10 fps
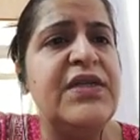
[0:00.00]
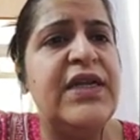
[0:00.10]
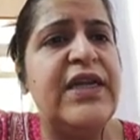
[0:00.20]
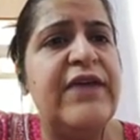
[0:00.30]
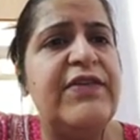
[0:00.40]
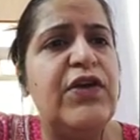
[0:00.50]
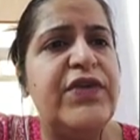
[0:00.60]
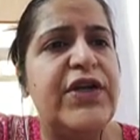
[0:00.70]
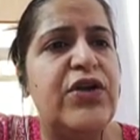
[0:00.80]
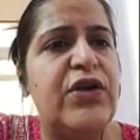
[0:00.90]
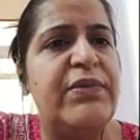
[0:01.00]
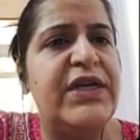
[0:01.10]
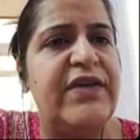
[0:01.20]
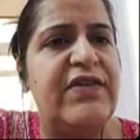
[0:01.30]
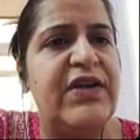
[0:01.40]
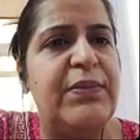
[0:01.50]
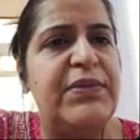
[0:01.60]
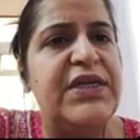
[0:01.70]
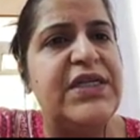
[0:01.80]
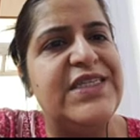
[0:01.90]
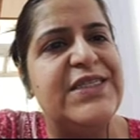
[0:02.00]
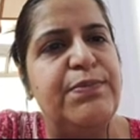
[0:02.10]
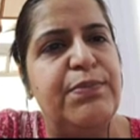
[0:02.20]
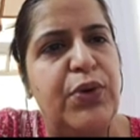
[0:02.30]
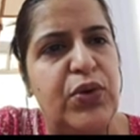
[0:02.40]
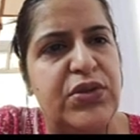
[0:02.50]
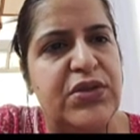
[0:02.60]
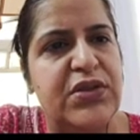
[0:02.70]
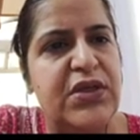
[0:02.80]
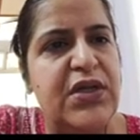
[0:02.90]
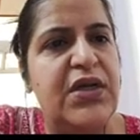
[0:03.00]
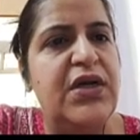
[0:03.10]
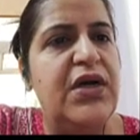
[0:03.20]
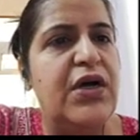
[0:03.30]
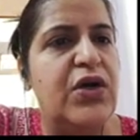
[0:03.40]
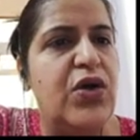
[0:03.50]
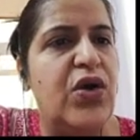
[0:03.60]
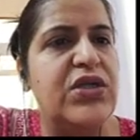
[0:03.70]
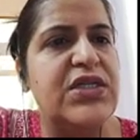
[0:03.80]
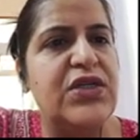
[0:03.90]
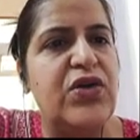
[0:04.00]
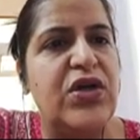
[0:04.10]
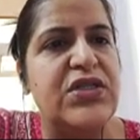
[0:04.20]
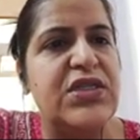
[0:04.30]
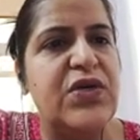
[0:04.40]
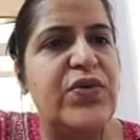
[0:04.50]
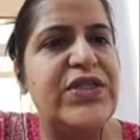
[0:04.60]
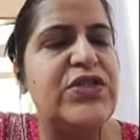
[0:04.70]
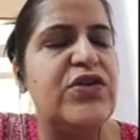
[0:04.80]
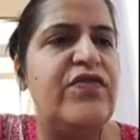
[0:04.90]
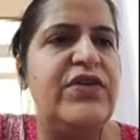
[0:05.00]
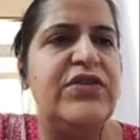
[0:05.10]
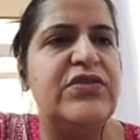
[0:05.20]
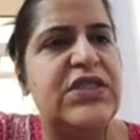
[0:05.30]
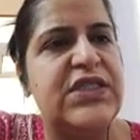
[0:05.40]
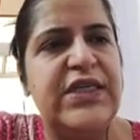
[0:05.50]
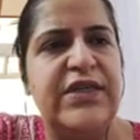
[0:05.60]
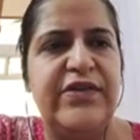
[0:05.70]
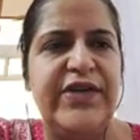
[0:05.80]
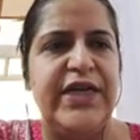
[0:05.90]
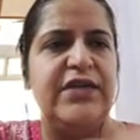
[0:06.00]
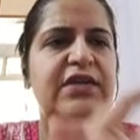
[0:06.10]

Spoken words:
The level of economic development is both a cause and consequence of literacy rate.